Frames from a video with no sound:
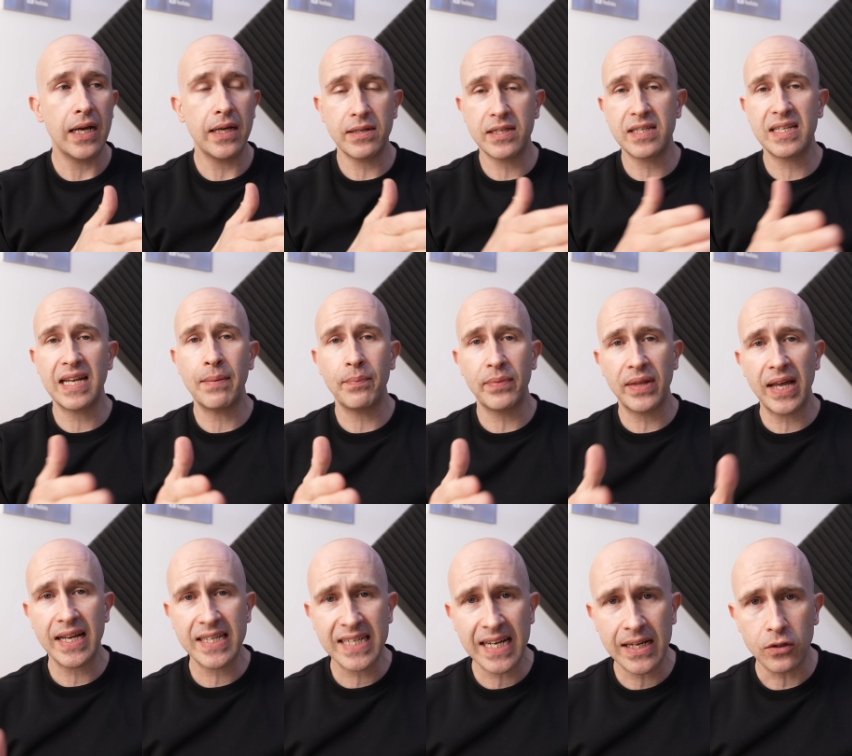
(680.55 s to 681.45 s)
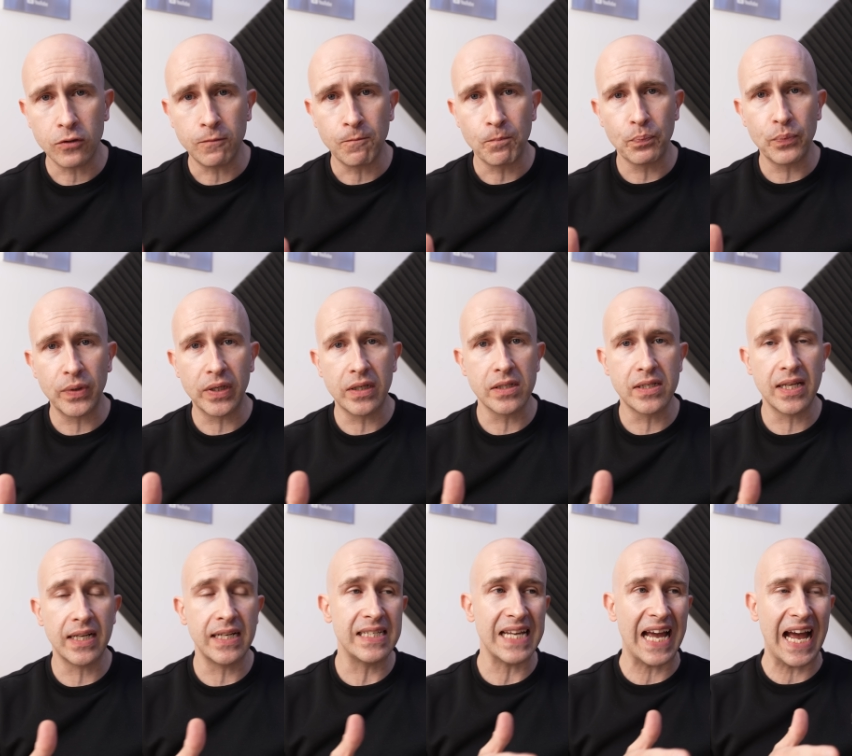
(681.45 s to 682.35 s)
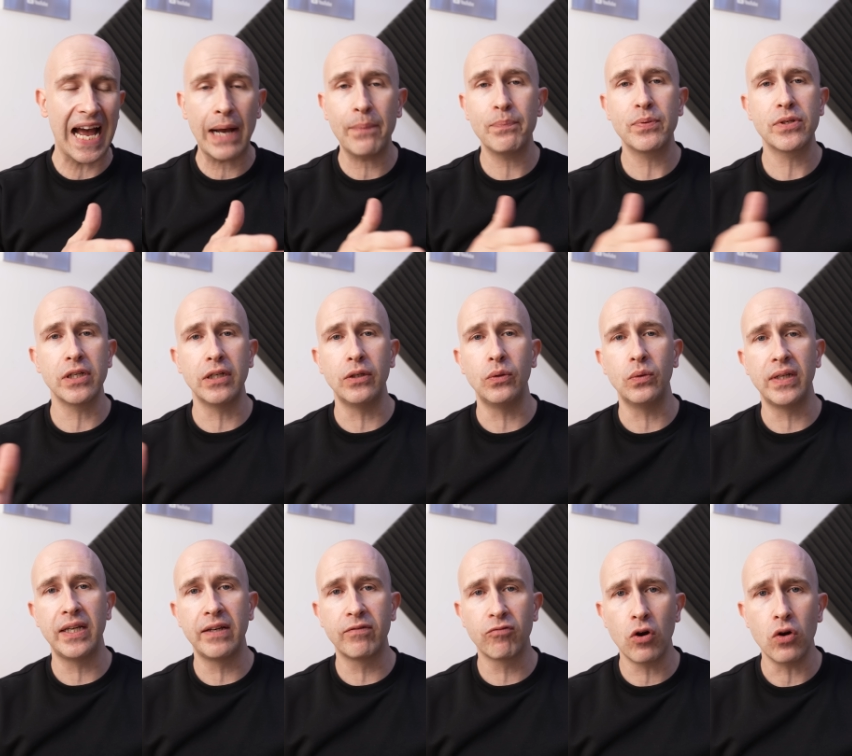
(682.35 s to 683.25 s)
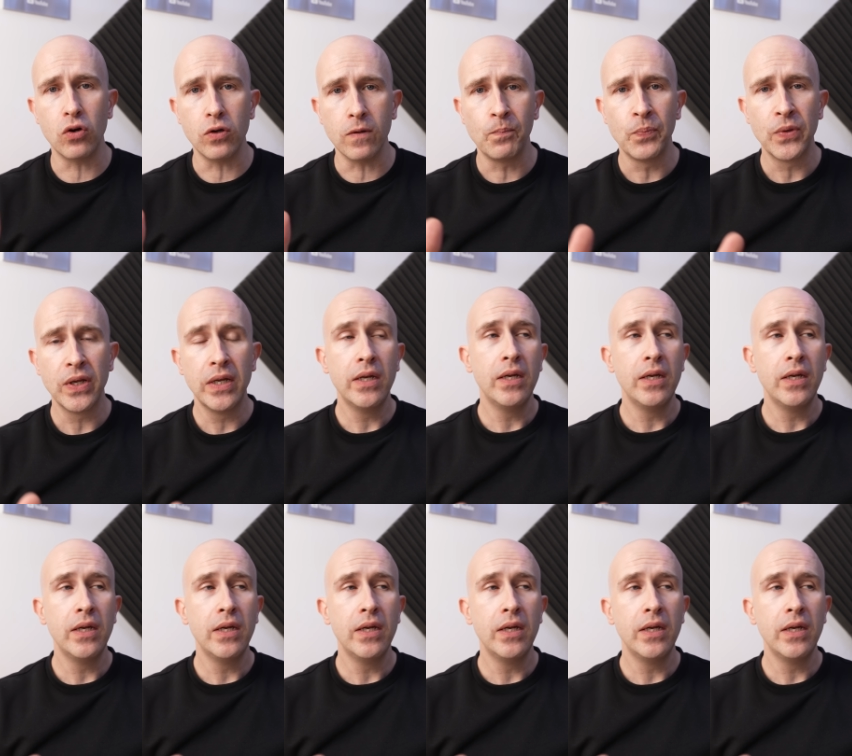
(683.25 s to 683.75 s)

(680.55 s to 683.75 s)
stamp that out, because that is absolutely wrong.